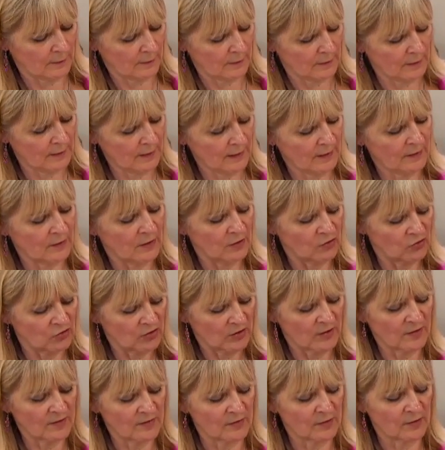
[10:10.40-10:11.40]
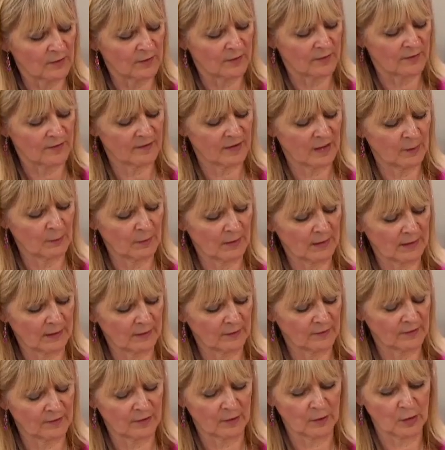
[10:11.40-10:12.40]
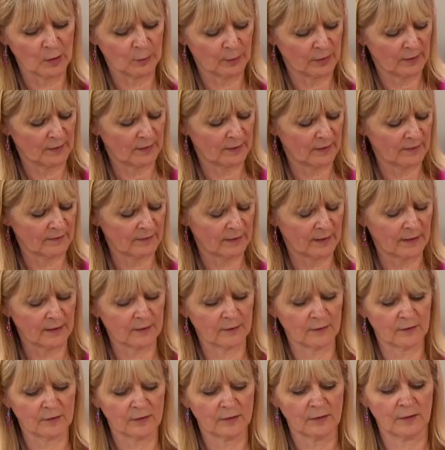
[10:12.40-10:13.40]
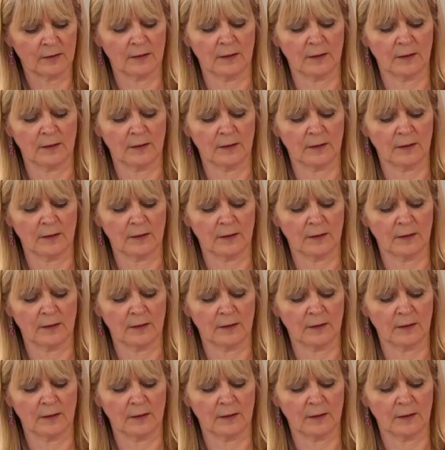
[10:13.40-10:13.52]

Again, just on the seam allowance, so open that out.